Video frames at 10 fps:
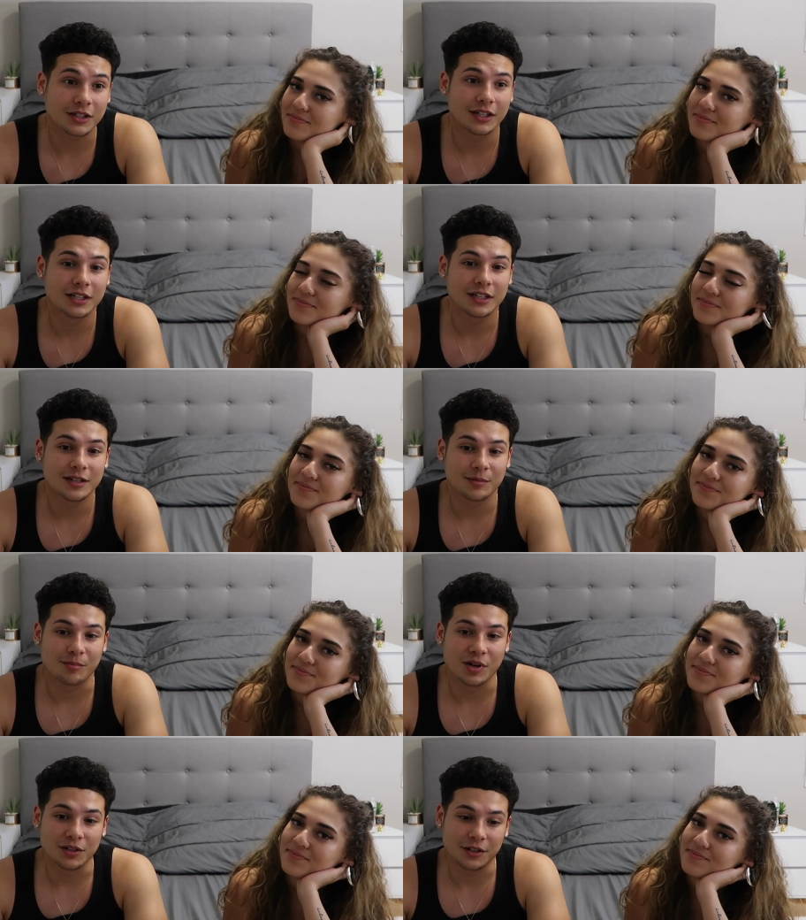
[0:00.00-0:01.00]
Speaker 1: Mm -hmm.
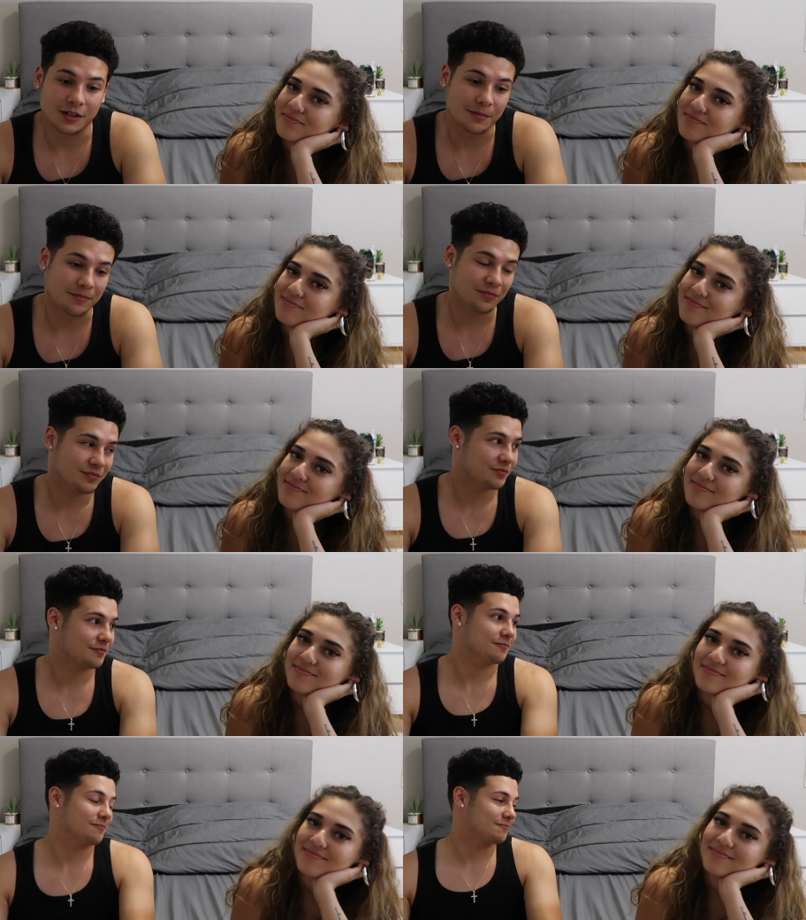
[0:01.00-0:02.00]
But um,
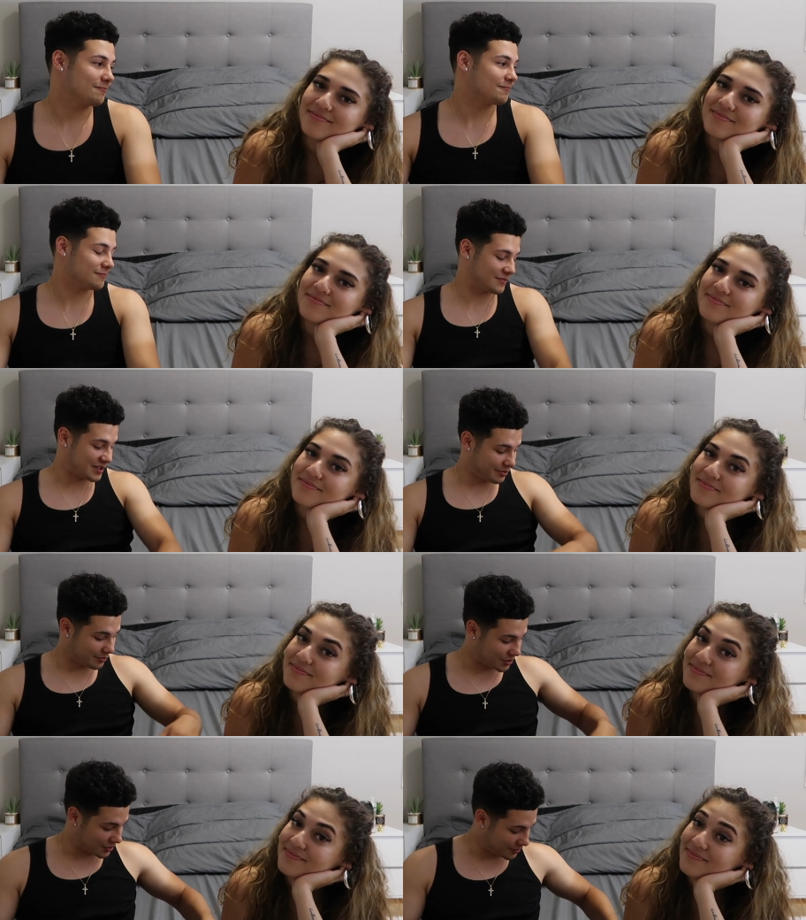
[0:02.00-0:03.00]
that's pretty
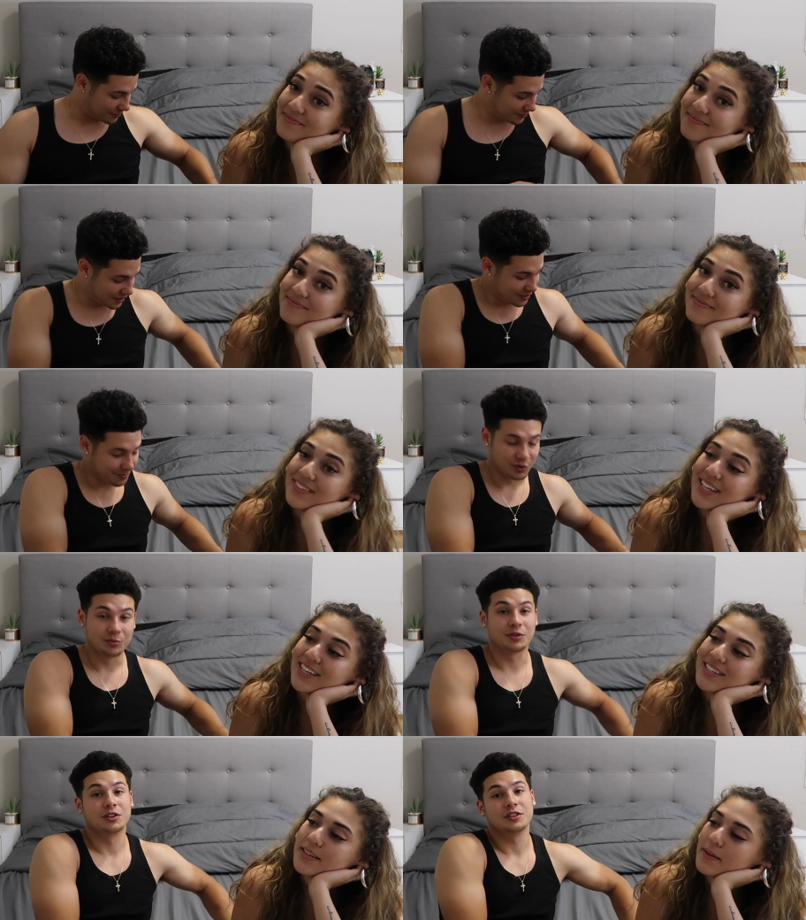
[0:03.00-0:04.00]
much it.
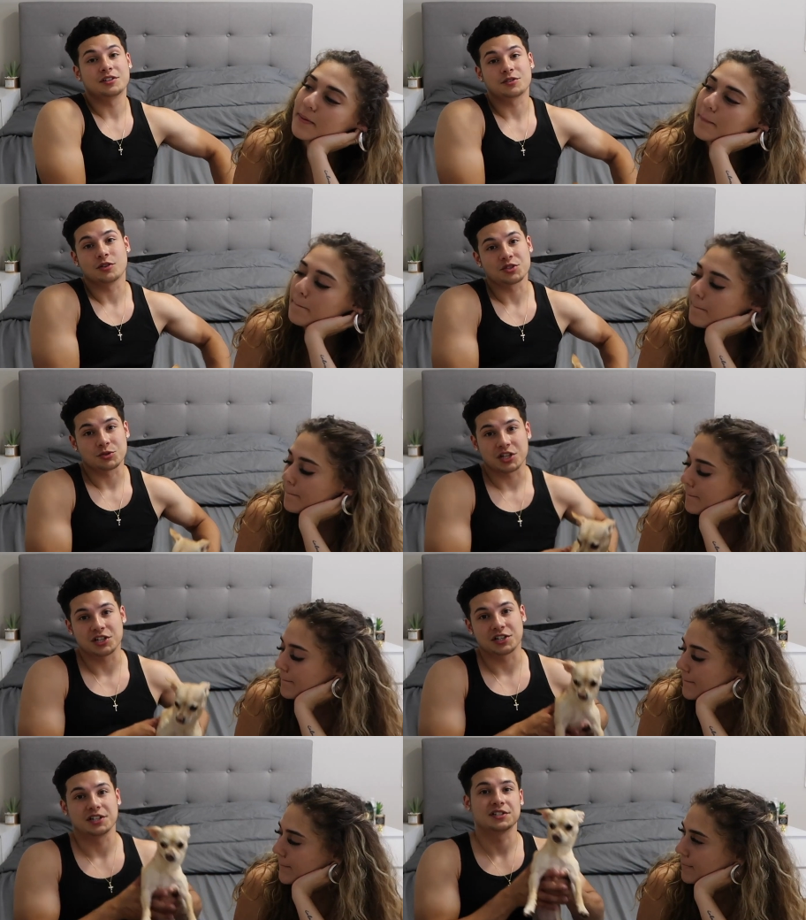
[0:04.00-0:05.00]
Blooper is also
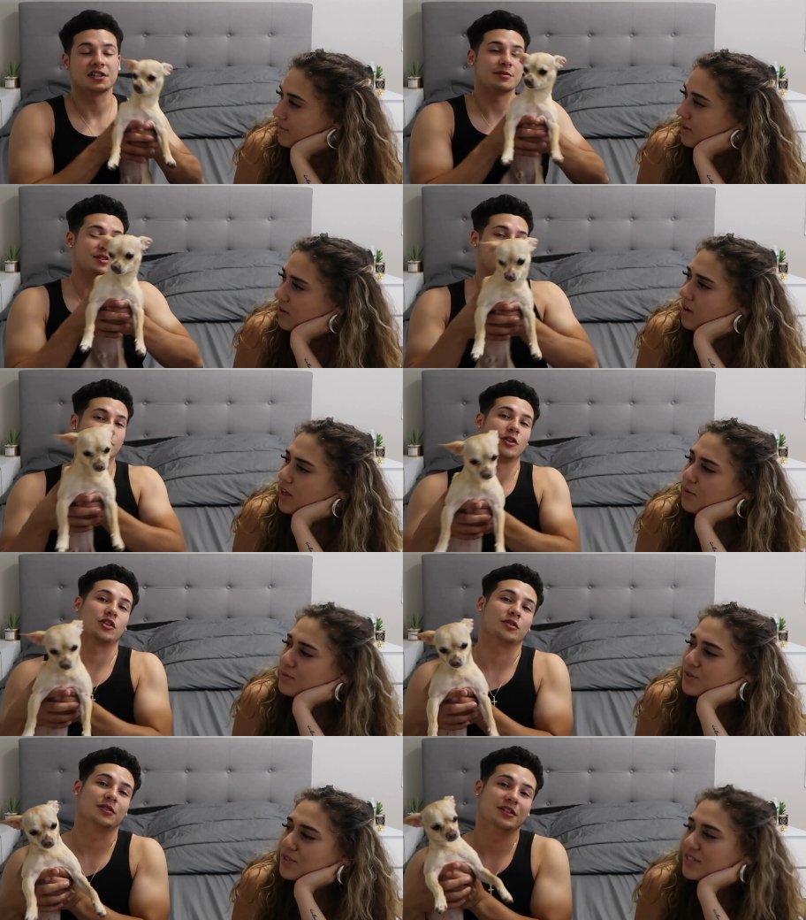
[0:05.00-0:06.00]
changing his name. He's oh, no he
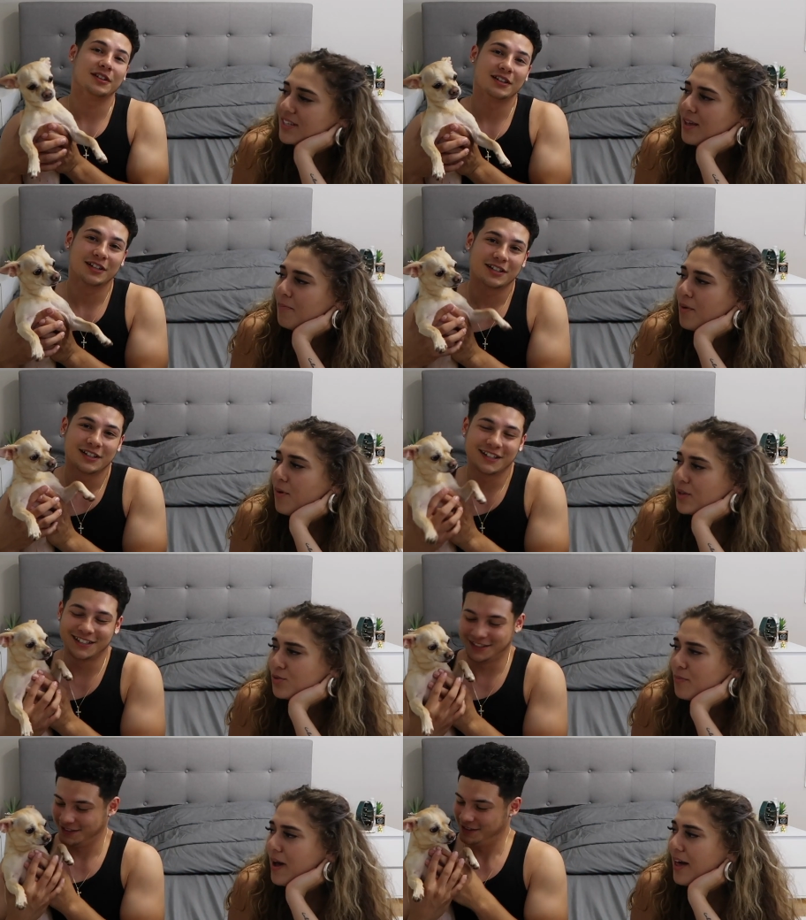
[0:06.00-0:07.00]
longer, was
Speaker 2: just sleeping. Why did
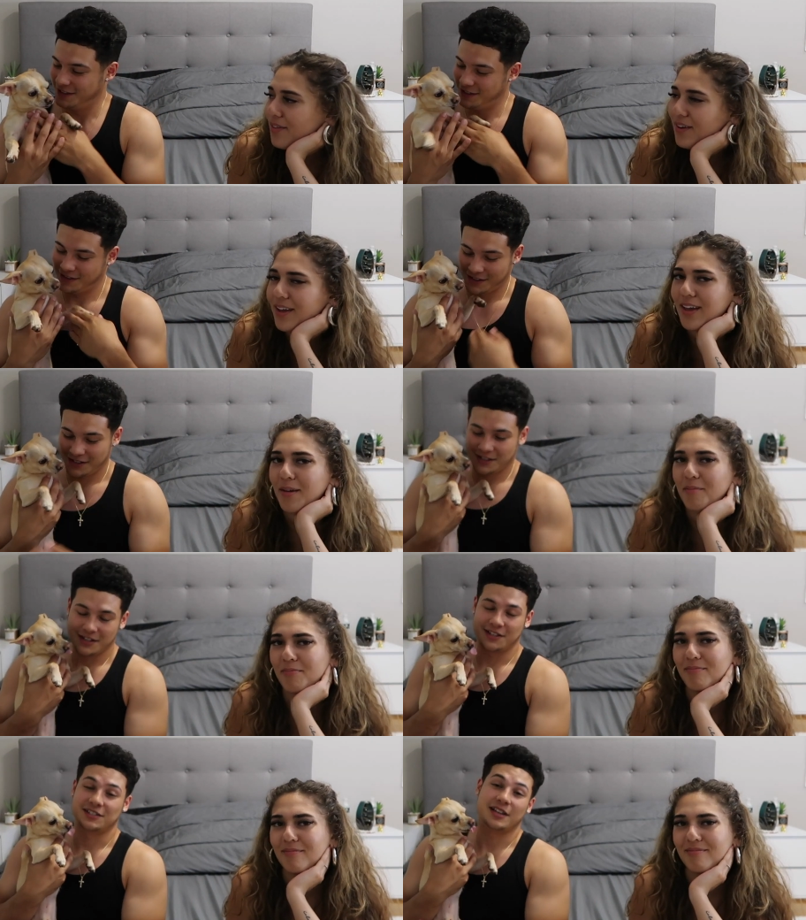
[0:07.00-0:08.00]
you bother him?
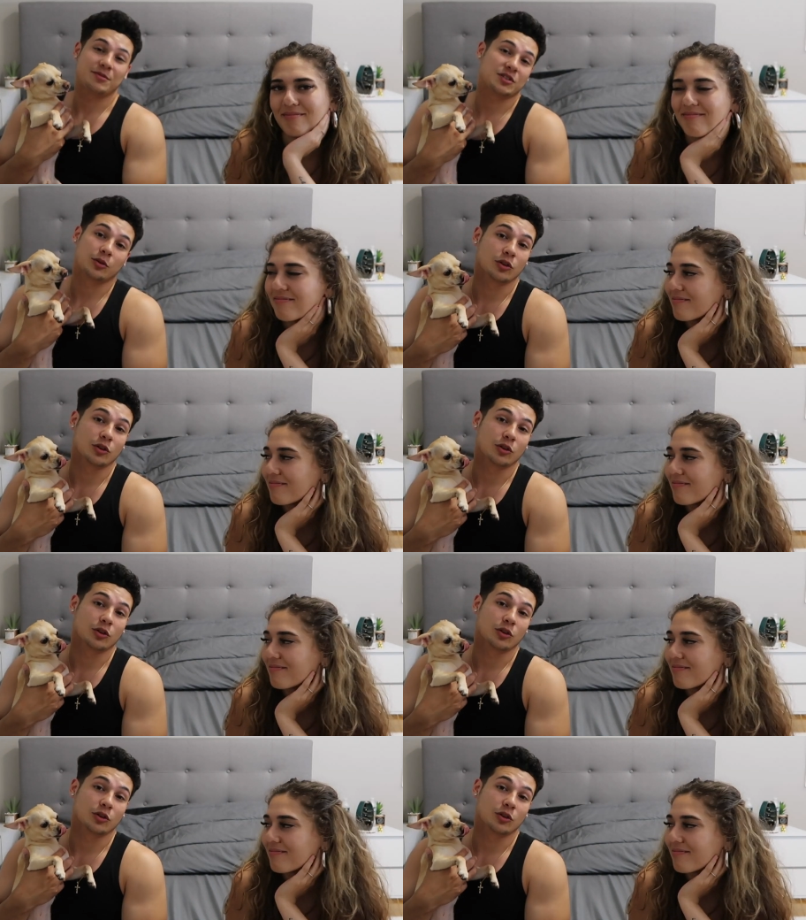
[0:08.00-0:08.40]
Speaker 1: His name is no